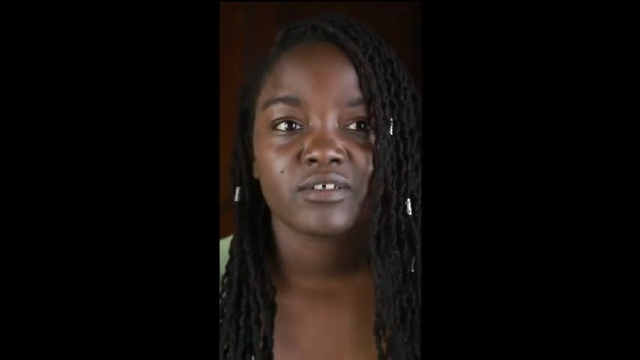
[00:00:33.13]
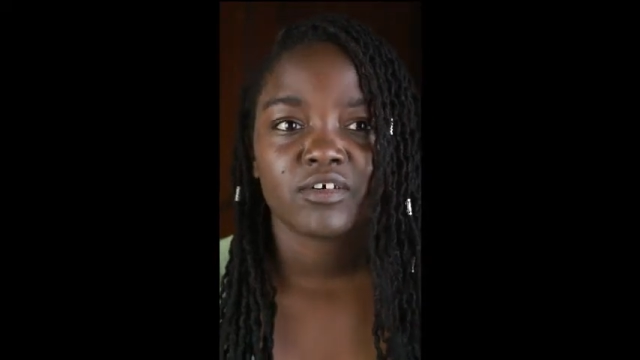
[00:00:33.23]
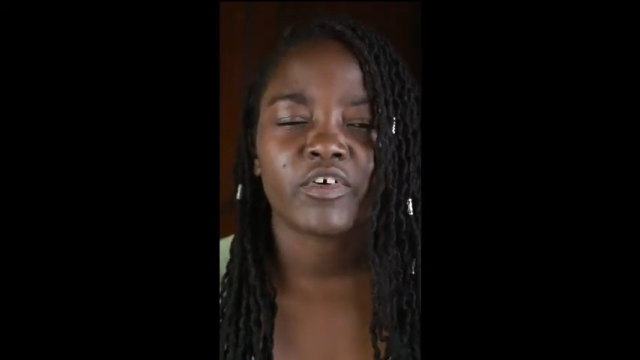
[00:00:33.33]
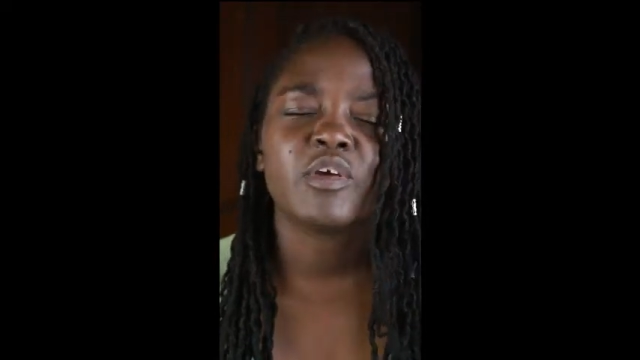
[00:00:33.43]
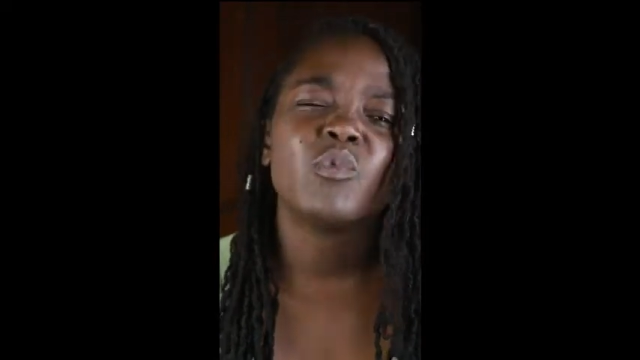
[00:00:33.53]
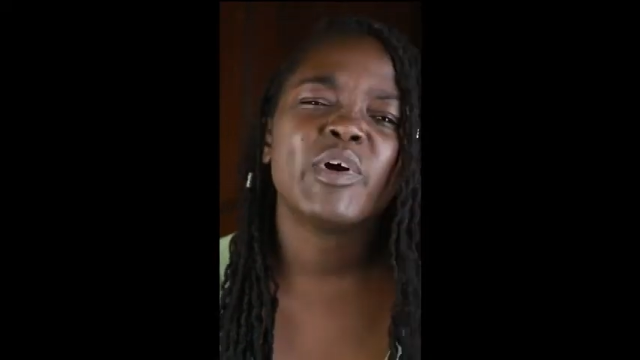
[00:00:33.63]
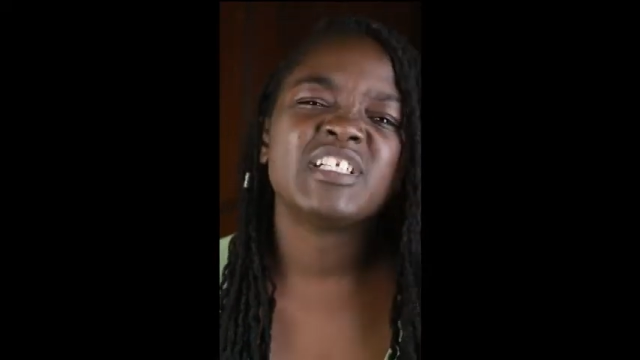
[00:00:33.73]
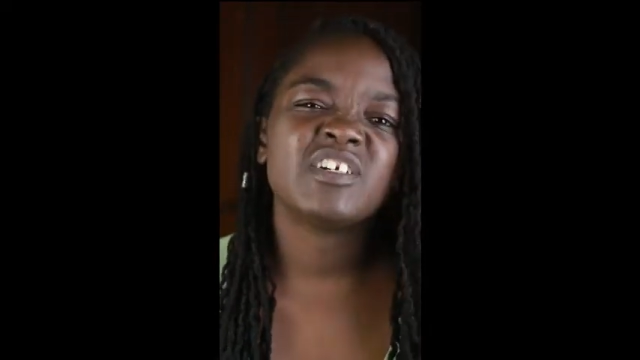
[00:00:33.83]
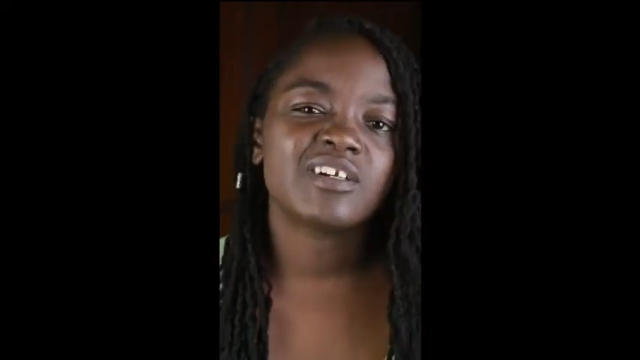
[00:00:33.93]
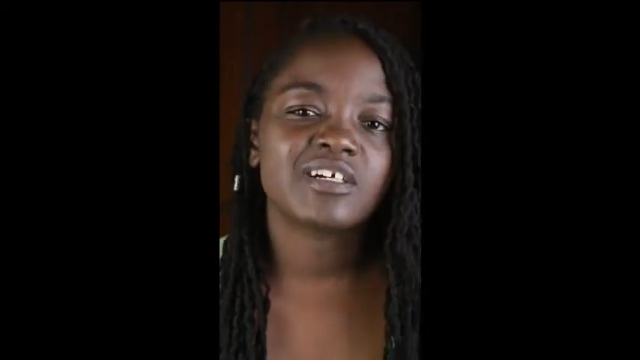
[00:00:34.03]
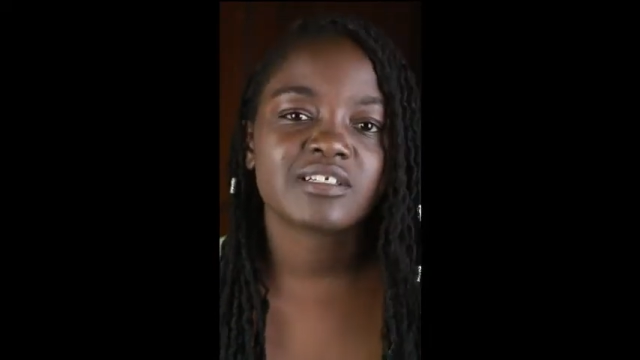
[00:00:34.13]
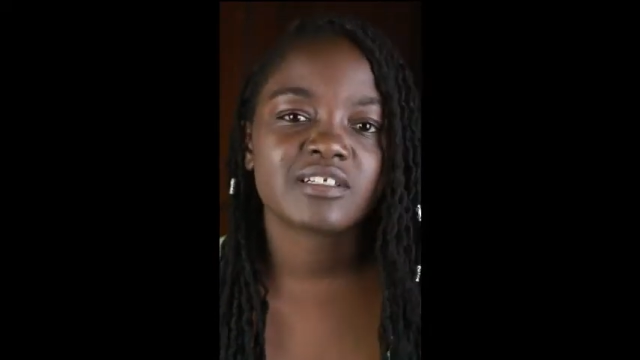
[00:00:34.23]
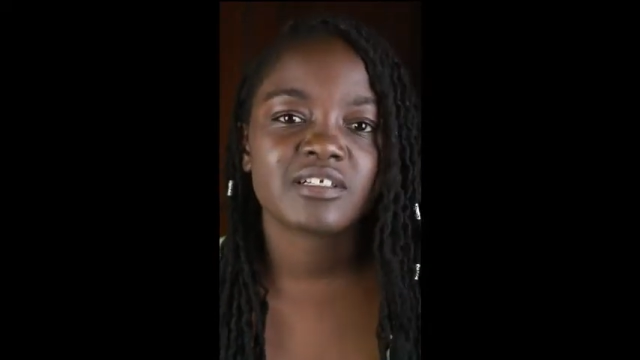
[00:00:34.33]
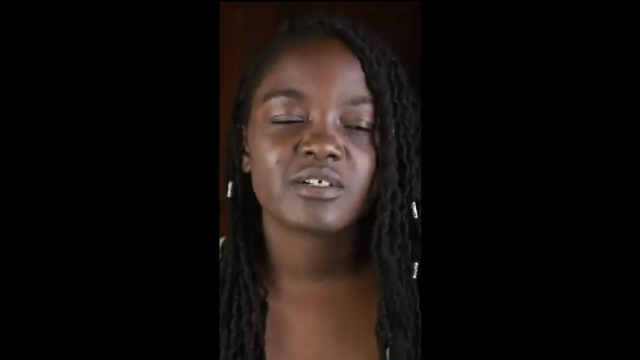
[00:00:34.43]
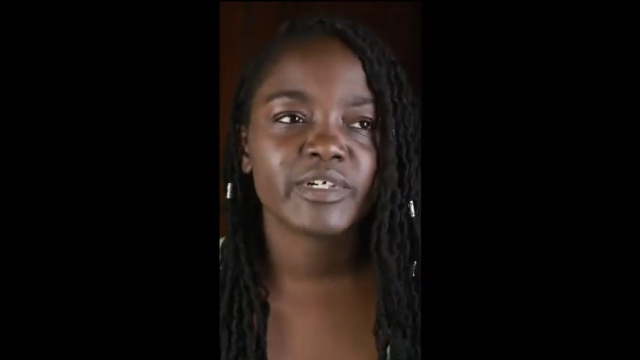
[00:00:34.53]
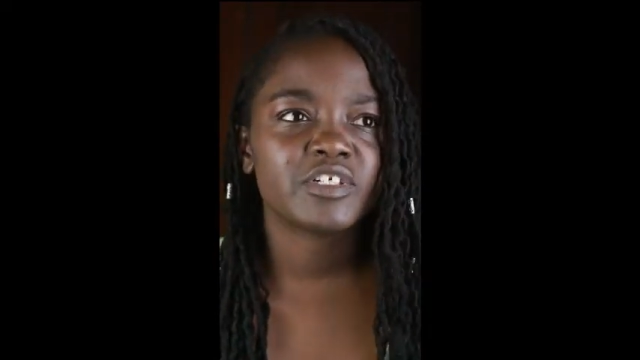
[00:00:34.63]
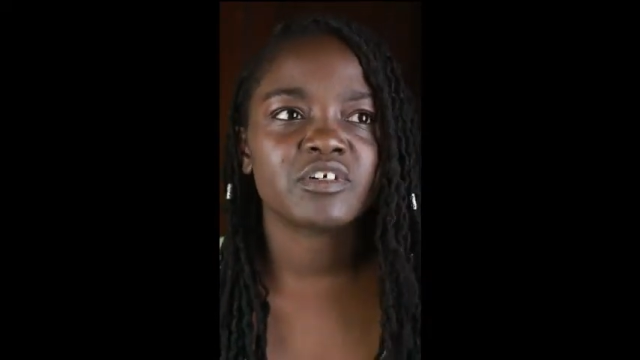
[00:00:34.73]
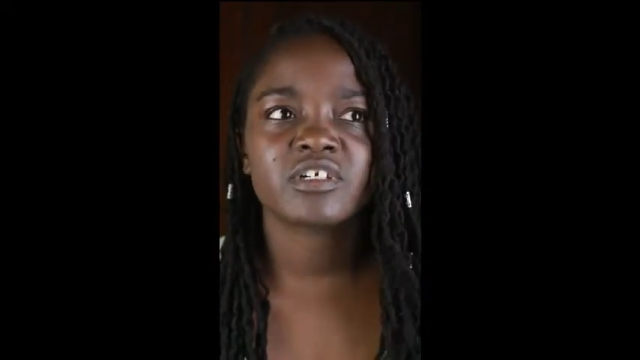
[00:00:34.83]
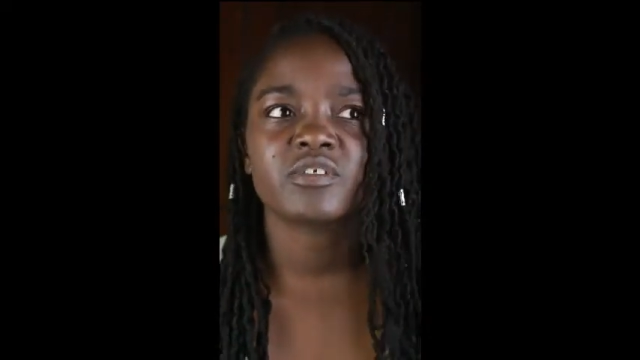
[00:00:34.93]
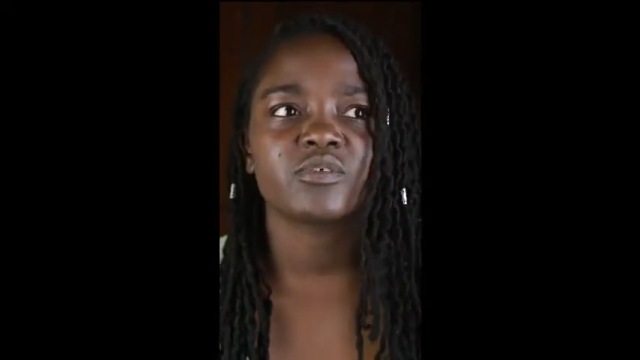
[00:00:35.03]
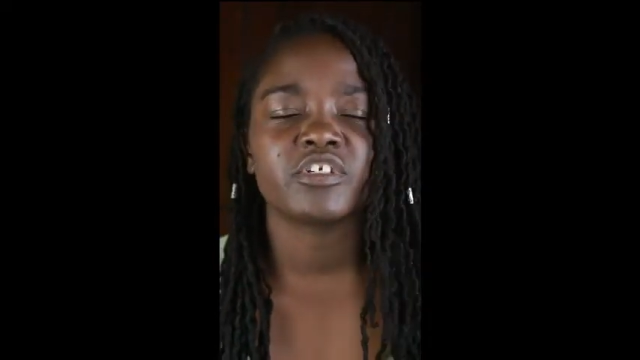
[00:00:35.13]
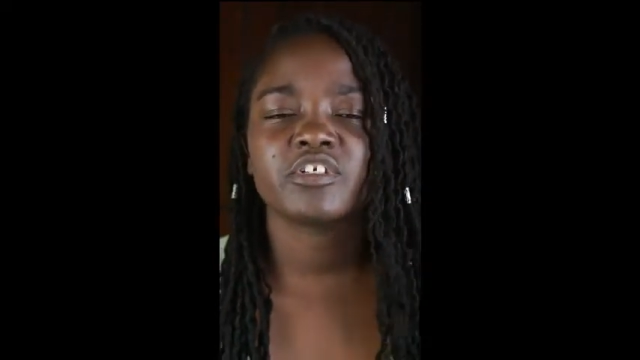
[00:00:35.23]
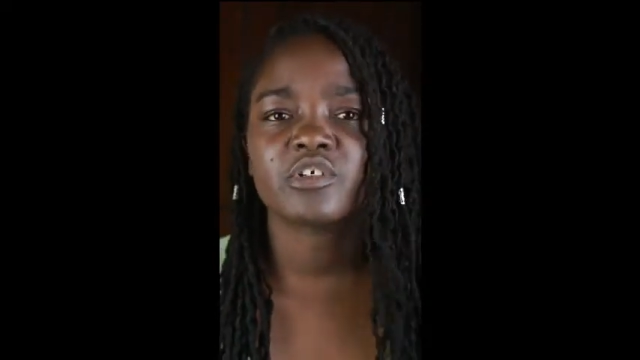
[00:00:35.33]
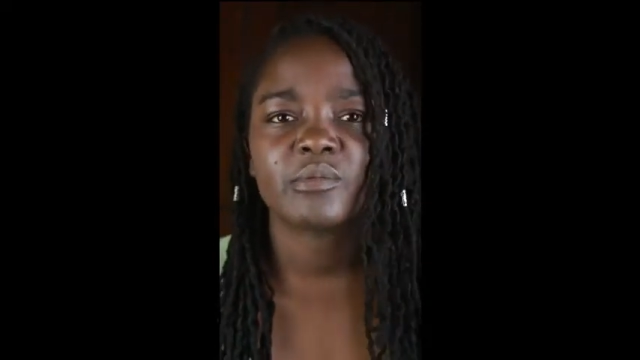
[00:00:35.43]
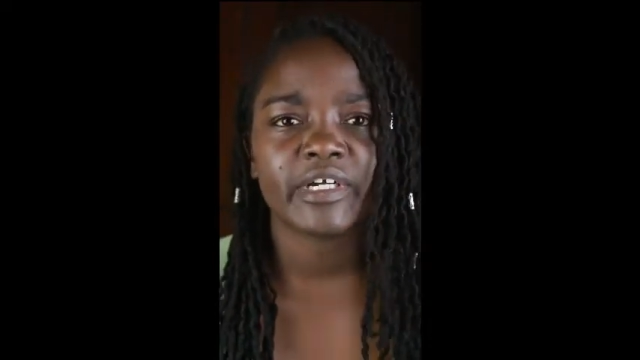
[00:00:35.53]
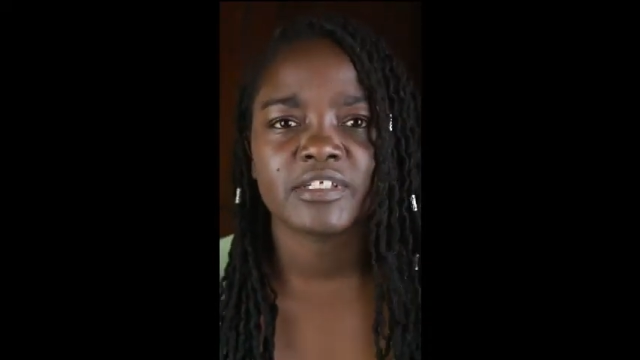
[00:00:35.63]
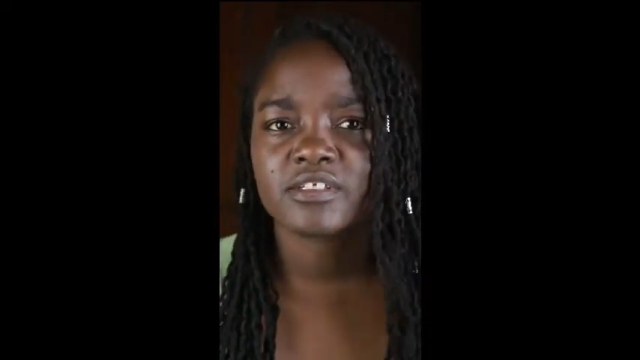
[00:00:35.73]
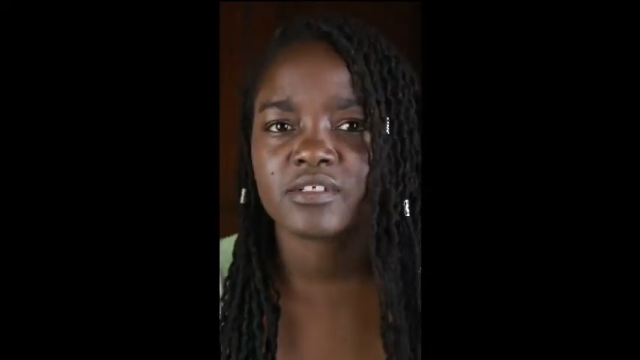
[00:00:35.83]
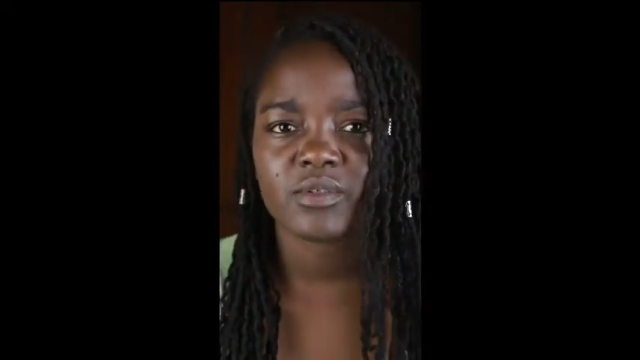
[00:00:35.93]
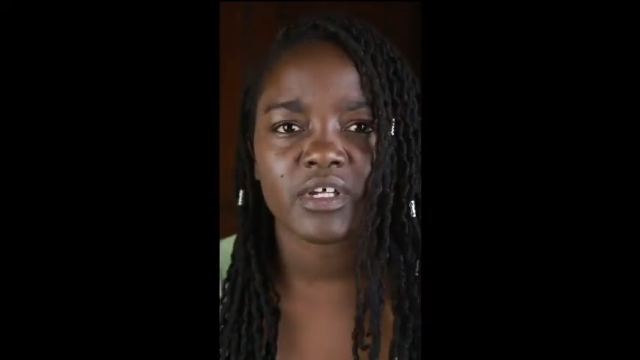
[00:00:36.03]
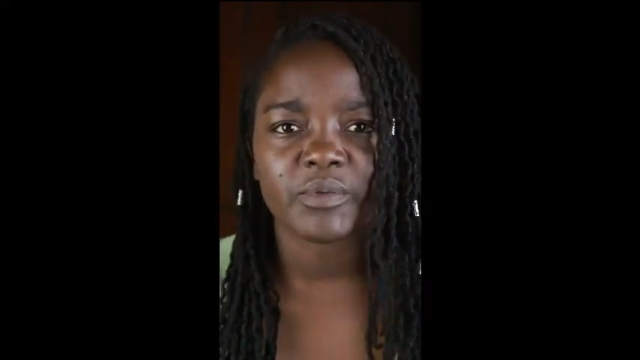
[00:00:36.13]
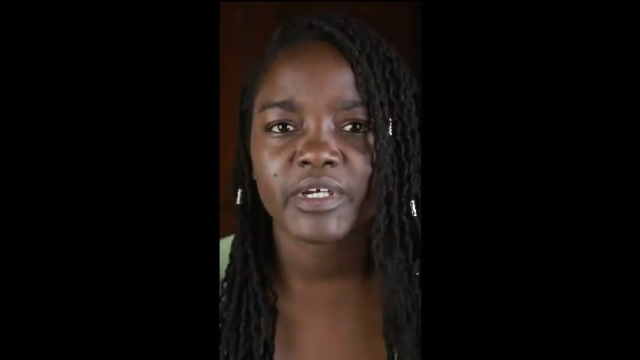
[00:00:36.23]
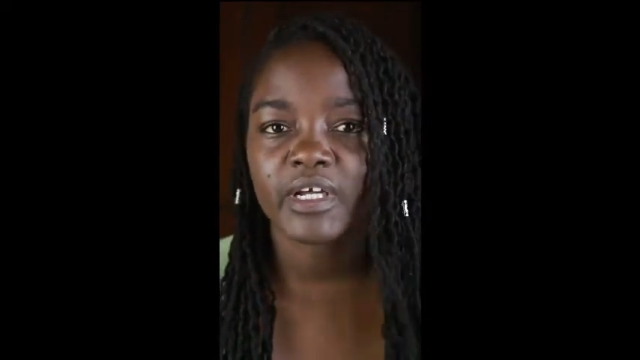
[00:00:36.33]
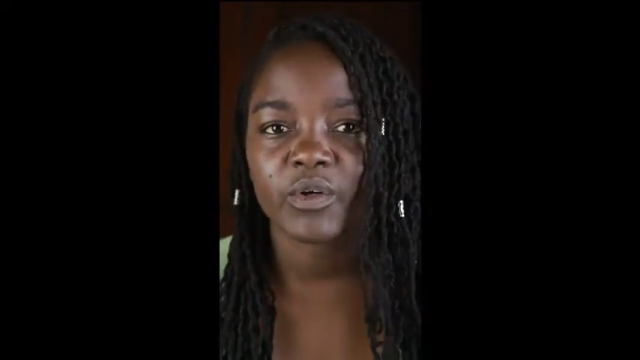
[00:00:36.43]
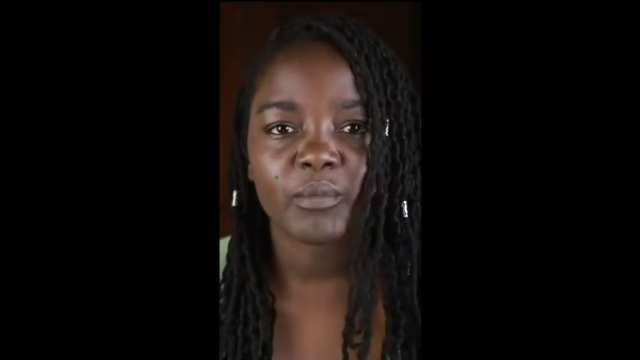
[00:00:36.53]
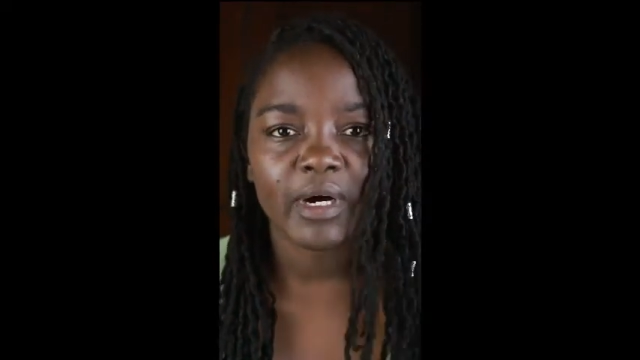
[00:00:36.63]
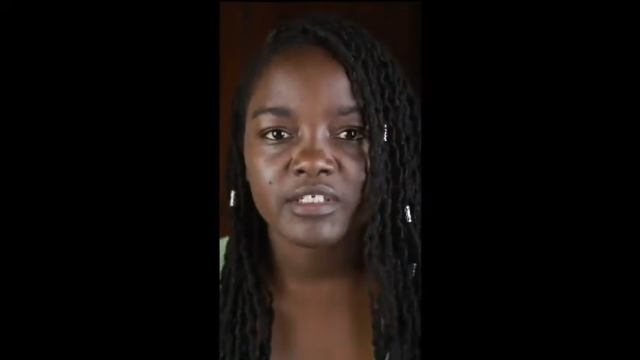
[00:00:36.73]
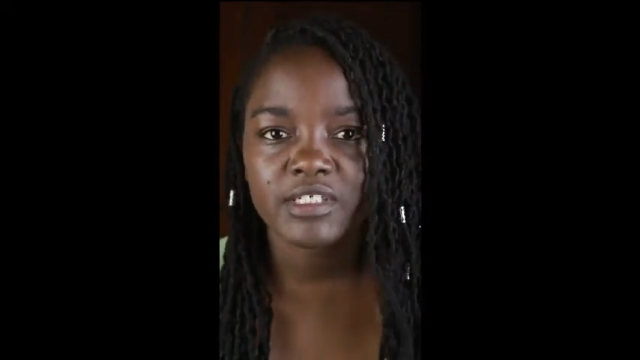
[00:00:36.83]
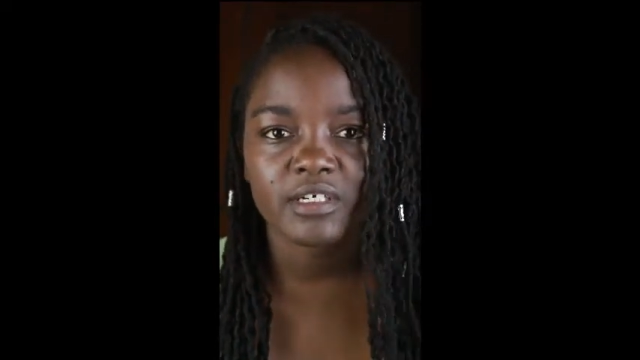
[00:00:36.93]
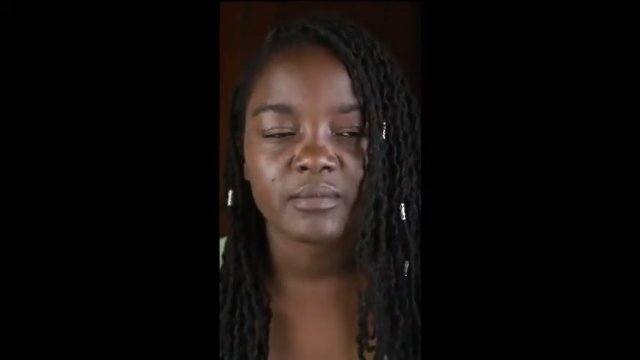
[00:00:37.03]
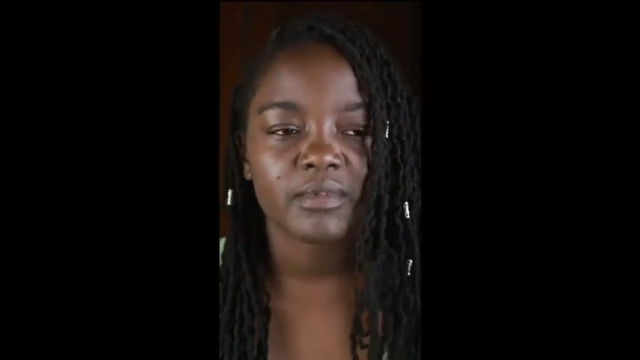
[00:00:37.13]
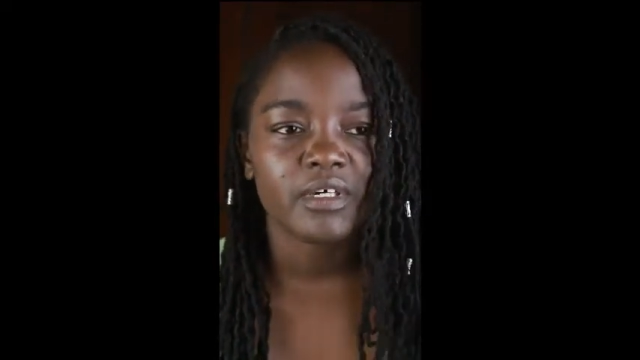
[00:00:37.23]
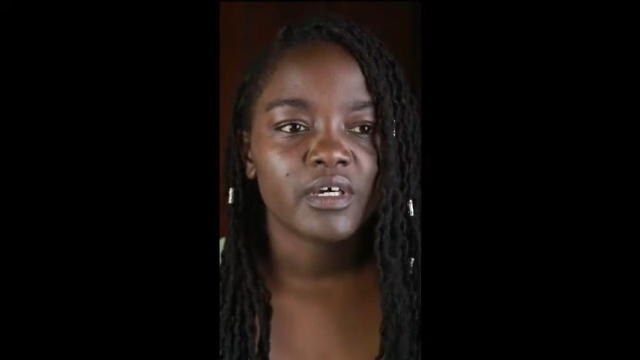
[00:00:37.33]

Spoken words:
of Him waiting on us to change our minds so that we can go back to Him,